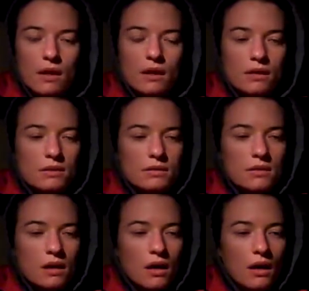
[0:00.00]

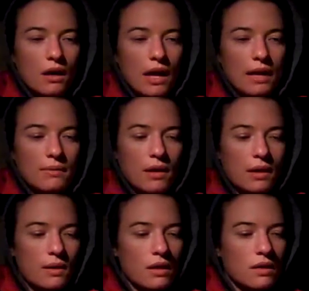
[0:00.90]
and uh, I,
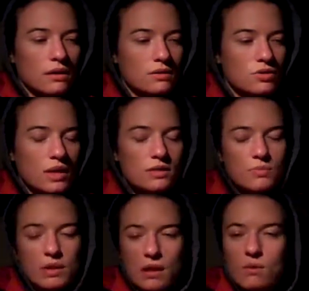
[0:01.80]
I tried to
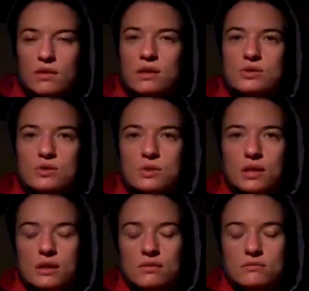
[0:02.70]
play with it
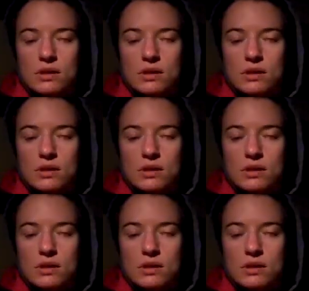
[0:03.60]
during